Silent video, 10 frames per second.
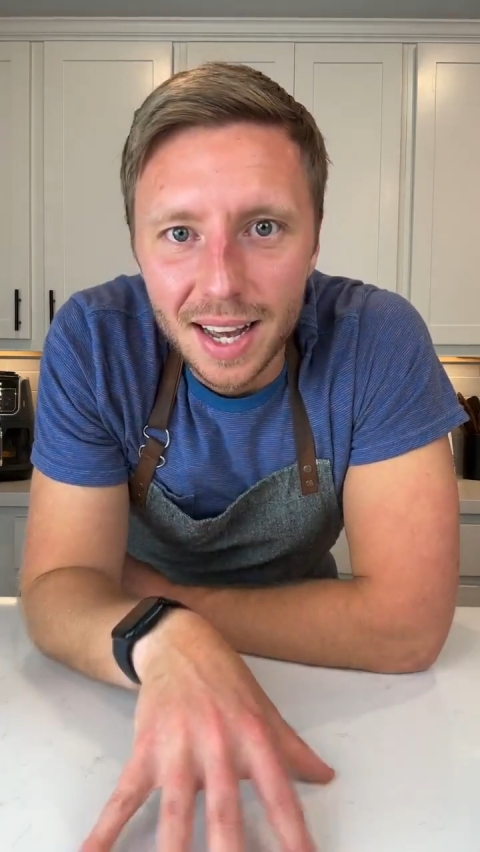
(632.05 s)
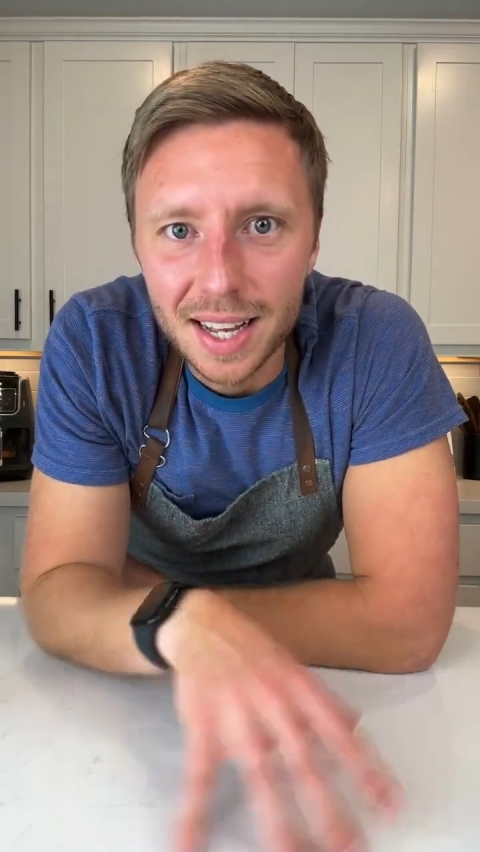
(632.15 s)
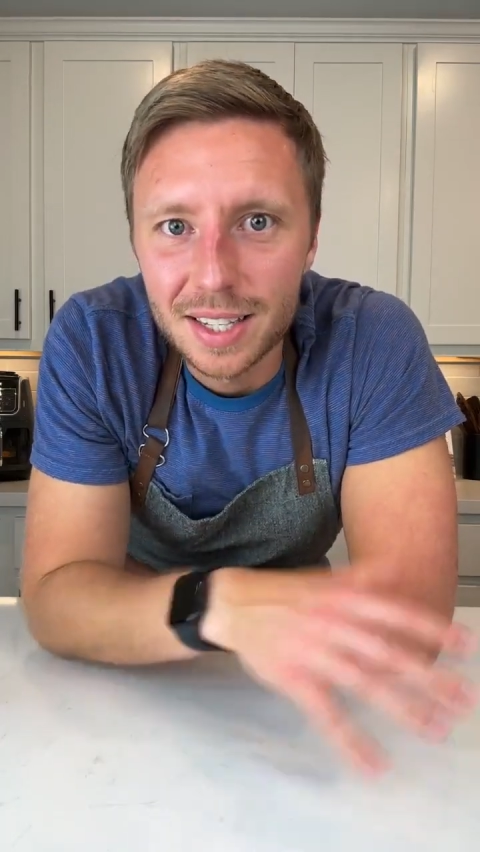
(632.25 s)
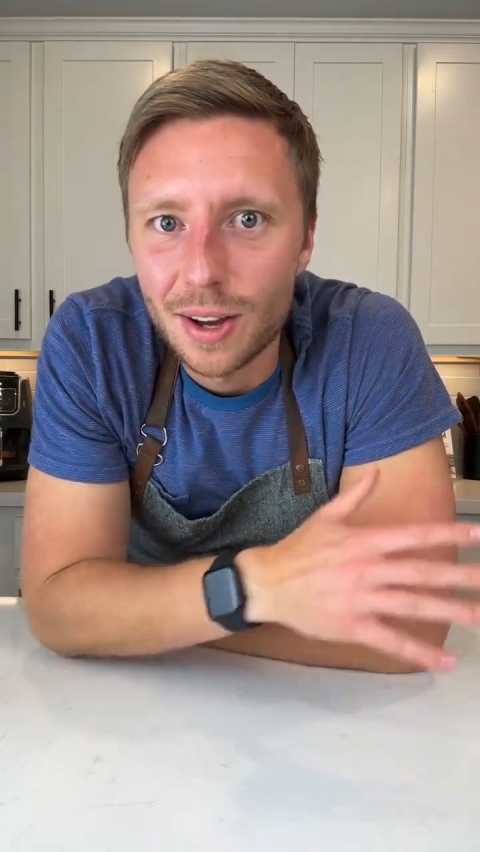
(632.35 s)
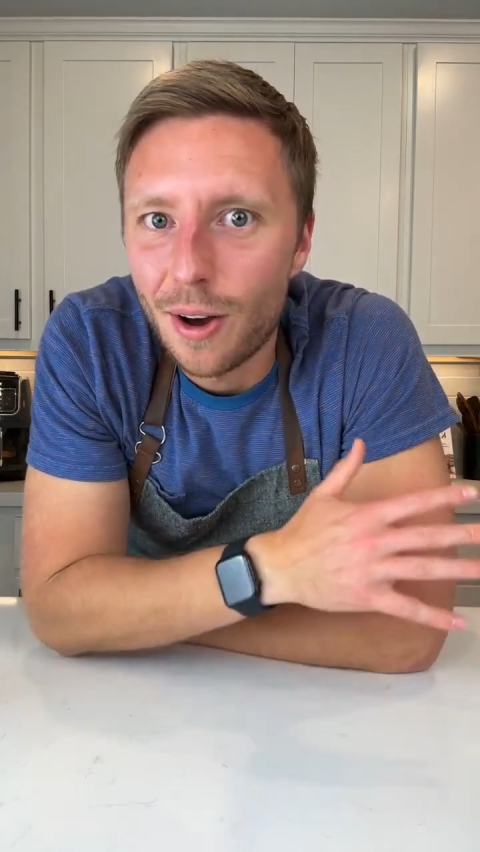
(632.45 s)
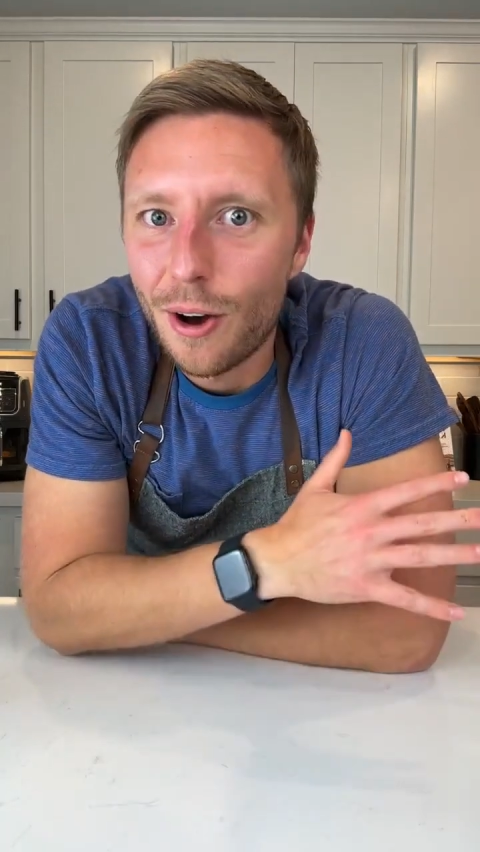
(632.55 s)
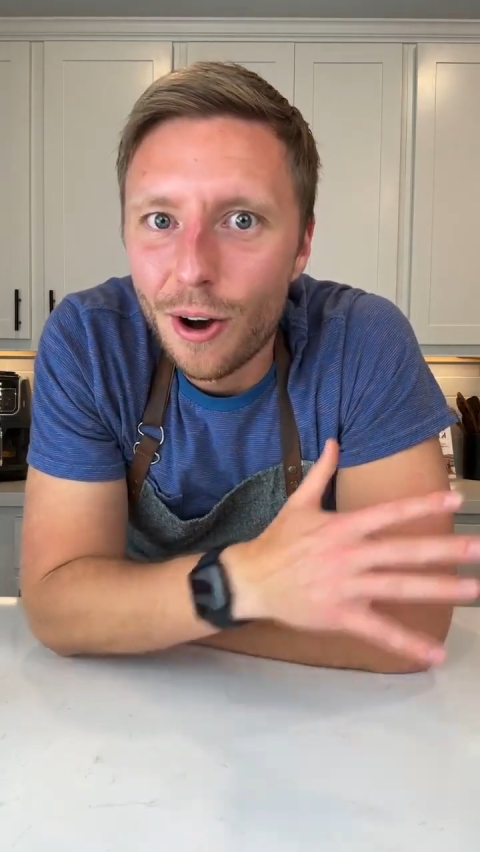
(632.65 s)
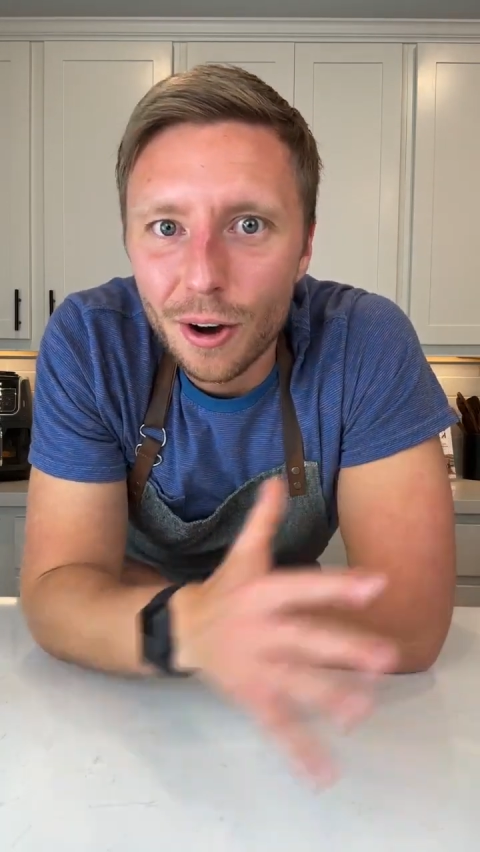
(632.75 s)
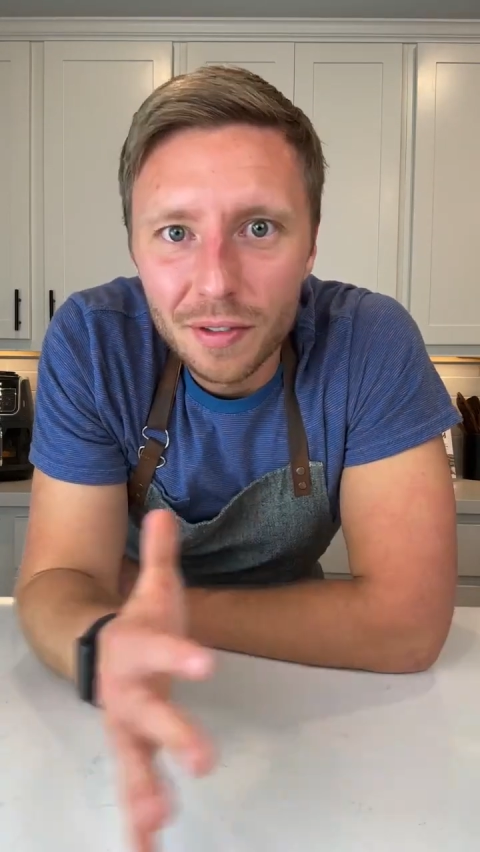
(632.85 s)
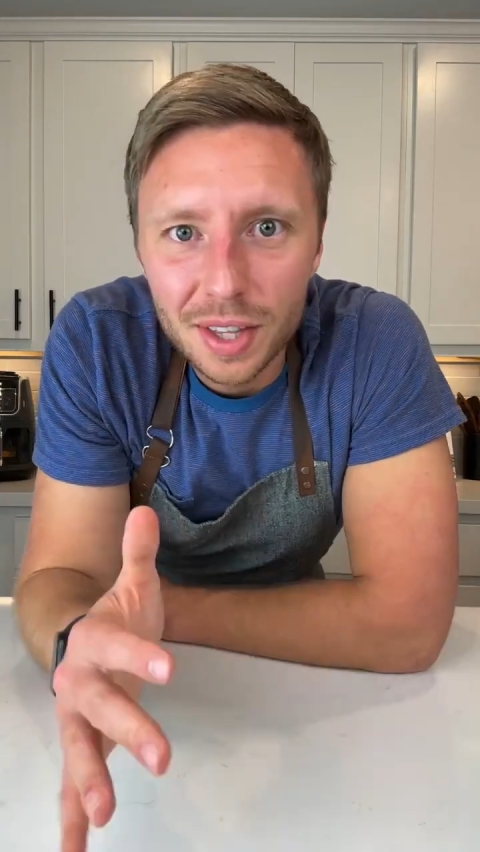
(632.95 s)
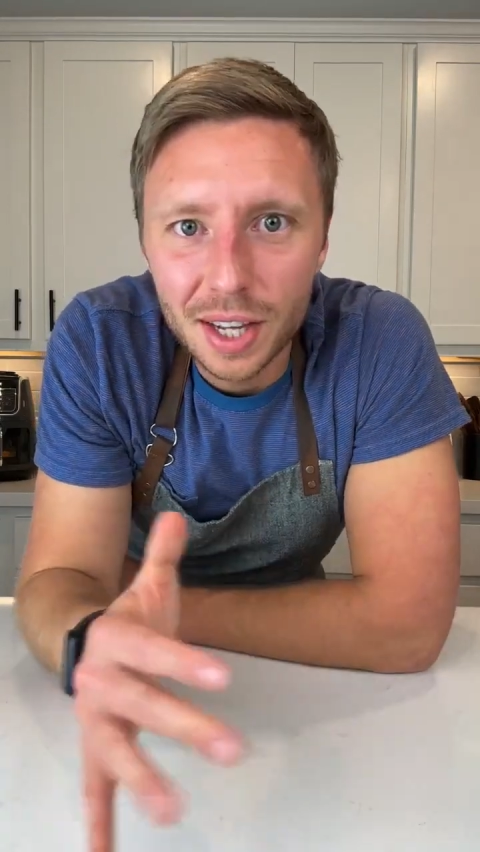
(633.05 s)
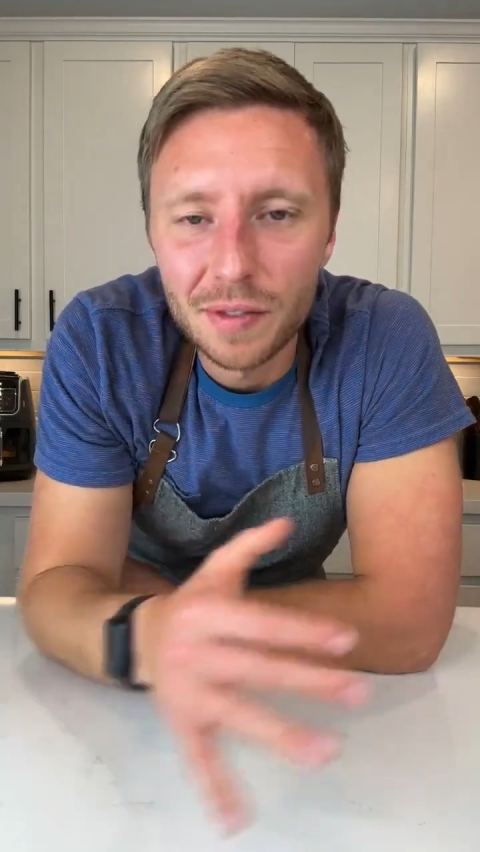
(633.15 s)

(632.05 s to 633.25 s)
Has all of the